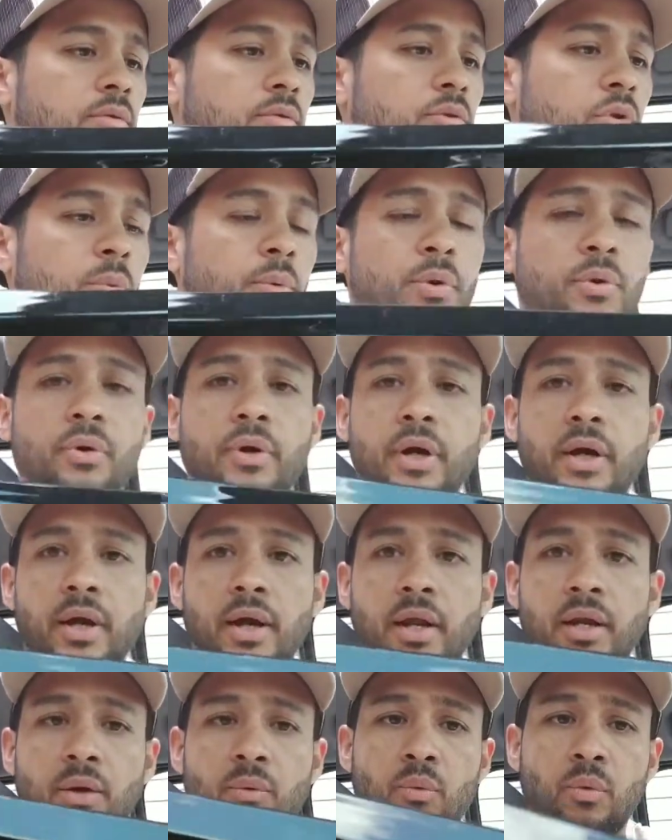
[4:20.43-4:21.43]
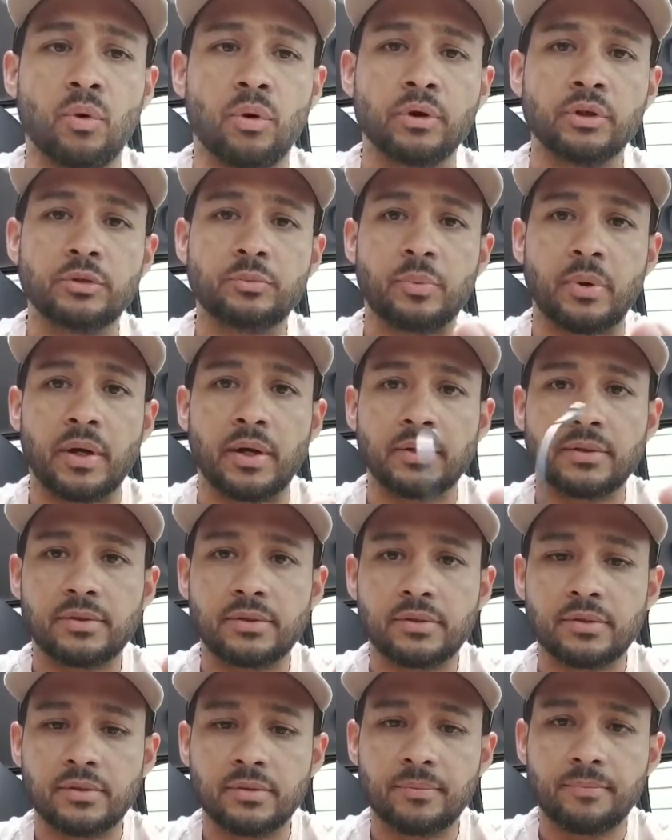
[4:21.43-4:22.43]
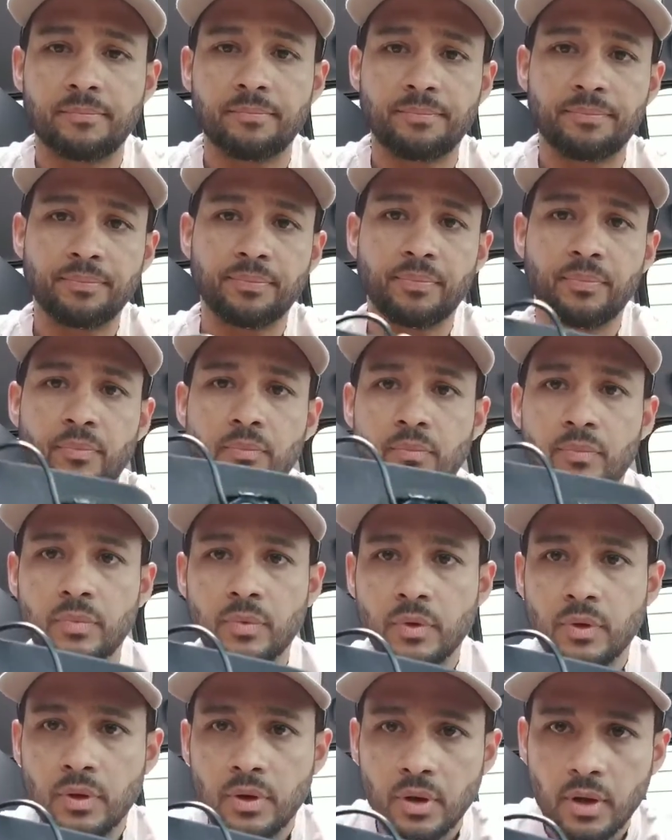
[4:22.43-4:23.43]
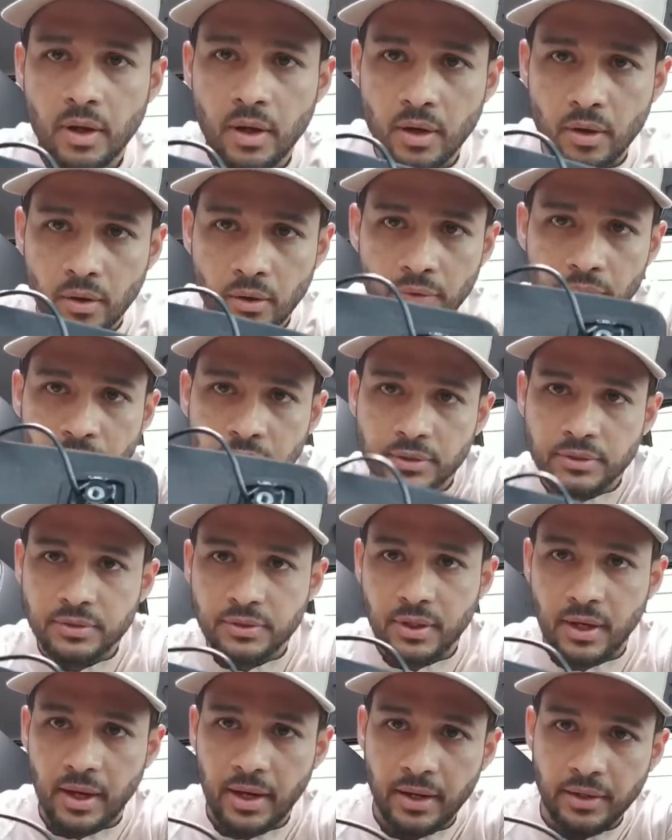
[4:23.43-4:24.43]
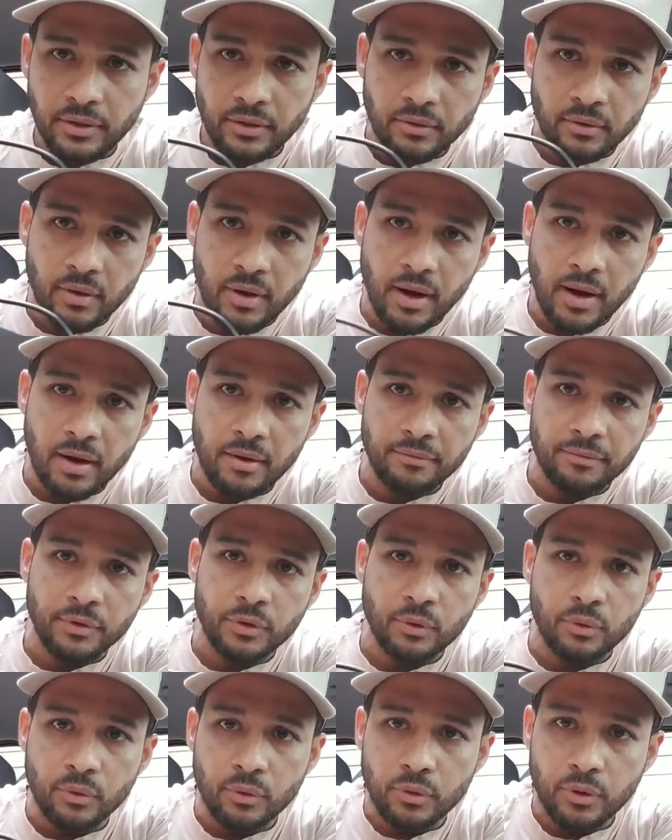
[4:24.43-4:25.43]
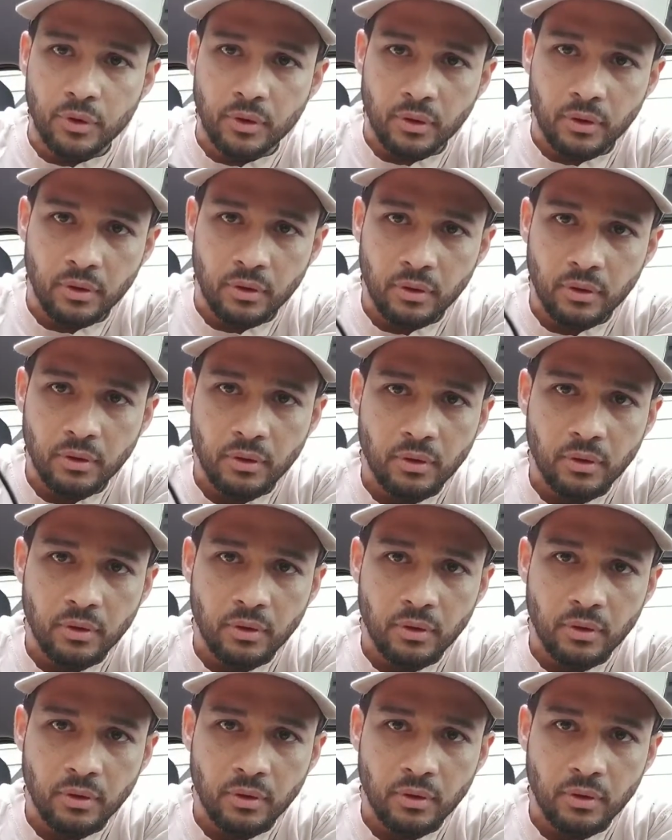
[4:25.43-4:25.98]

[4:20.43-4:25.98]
so we don't get any water spots. Here on this side you have your